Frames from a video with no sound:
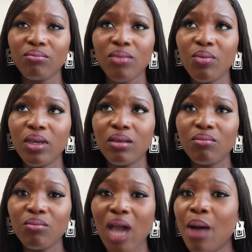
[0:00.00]

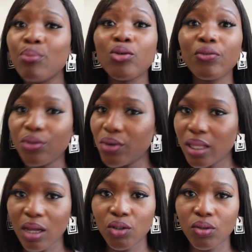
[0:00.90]
maybe above
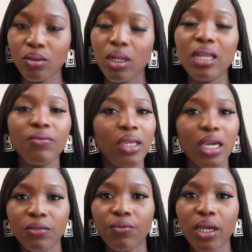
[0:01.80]
3,000. Living here
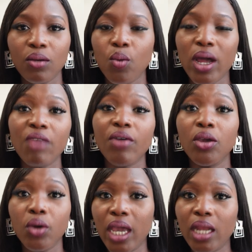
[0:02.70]
is fine. Whatever
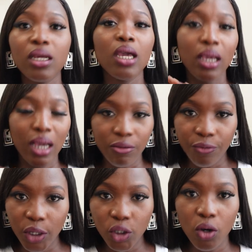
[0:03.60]
you earn can
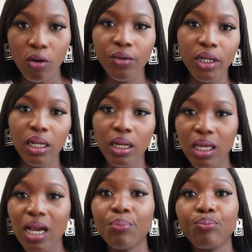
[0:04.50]
feed you
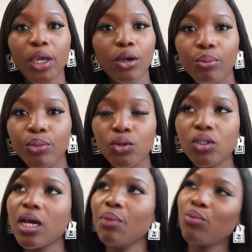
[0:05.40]
conveniently, can pay your
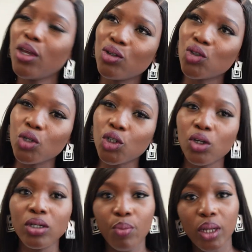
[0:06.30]
bills, can pay your
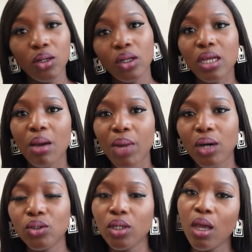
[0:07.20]
tuition depending on the
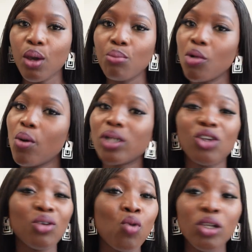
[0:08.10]
amount. But
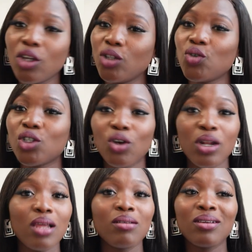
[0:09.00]
once your
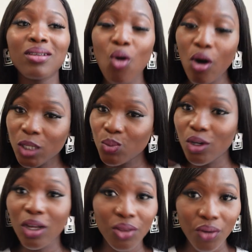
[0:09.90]
tuition goes
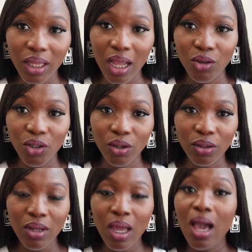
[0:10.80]
beyond
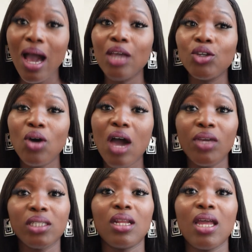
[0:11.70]
3,000 and you don't have
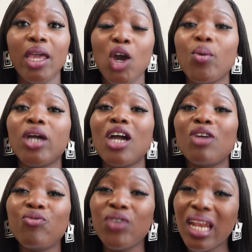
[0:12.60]
external help and
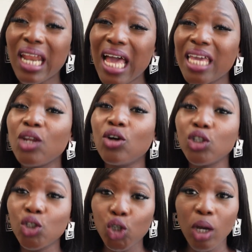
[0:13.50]
you're relying on
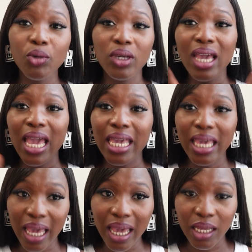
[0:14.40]
the job you get
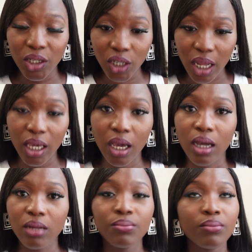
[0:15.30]
here in
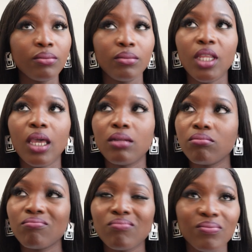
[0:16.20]
Czechia, then